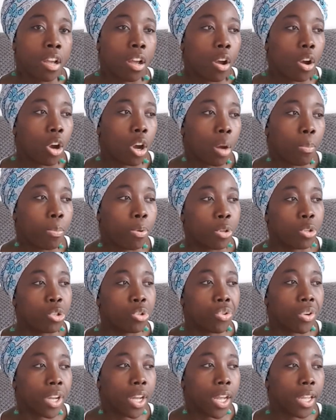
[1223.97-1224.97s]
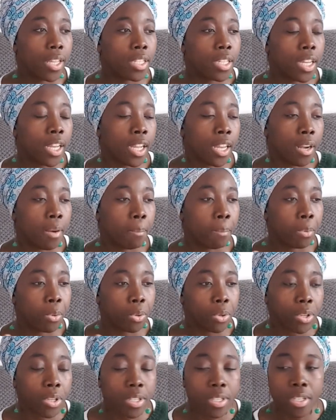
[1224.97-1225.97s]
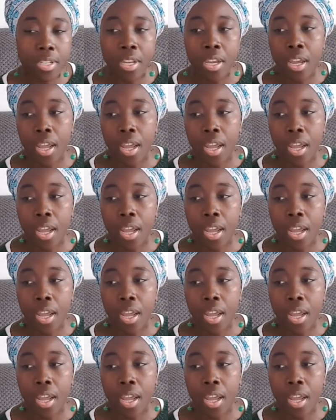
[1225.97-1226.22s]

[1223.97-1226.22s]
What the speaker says: are portrayed in books